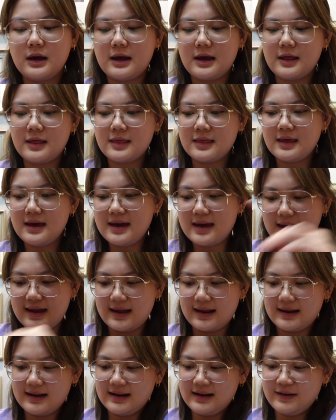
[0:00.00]
And
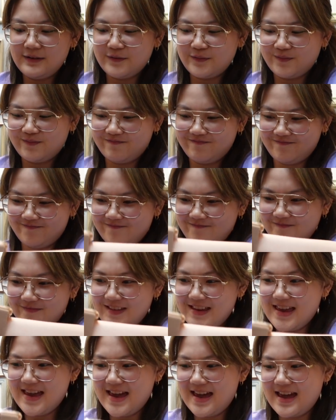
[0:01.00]
then,
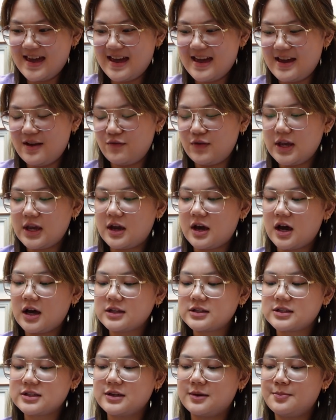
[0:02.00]
yay, we
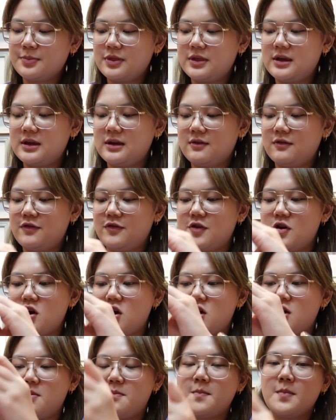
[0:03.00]
got something
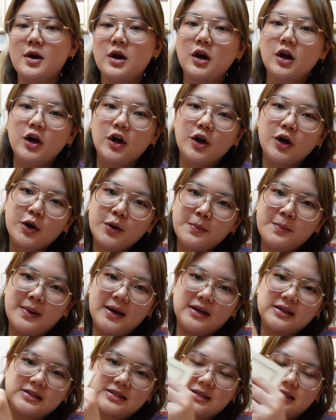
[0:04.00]
from
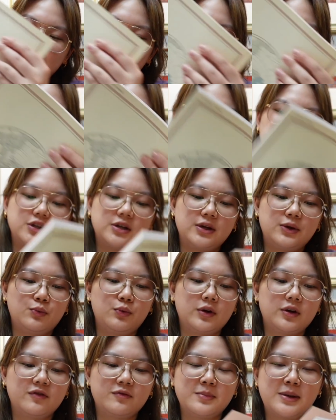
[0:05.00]
Hermes. It's actually
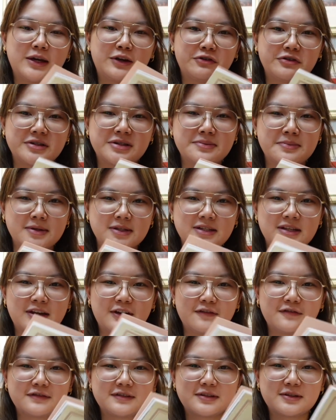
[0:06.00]
one of my Christmas
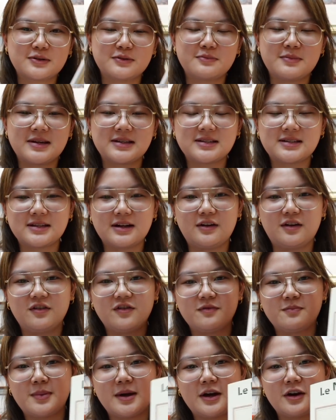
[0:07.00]
gifts to
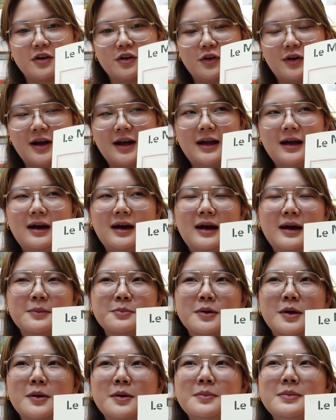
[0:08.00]
myself. Pero I
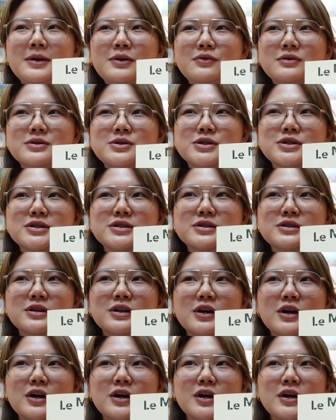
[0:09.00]
probably will just
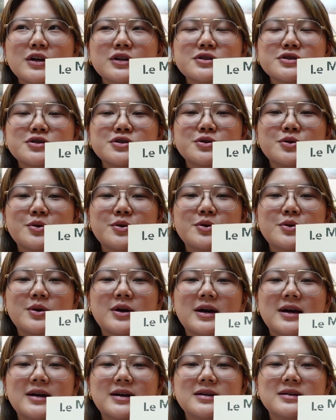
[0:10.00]
show you
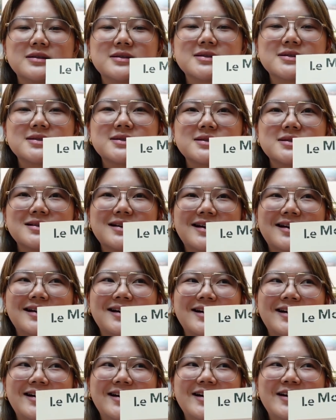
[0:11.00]
guys
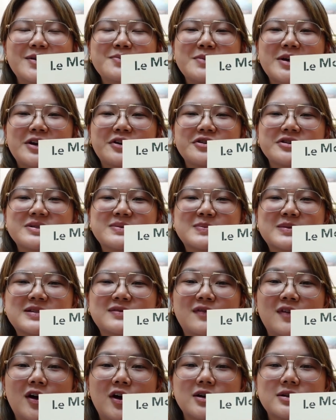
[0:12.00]
in my
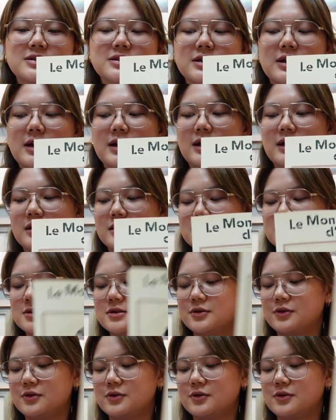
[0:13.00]
Christmas vlogs na lang.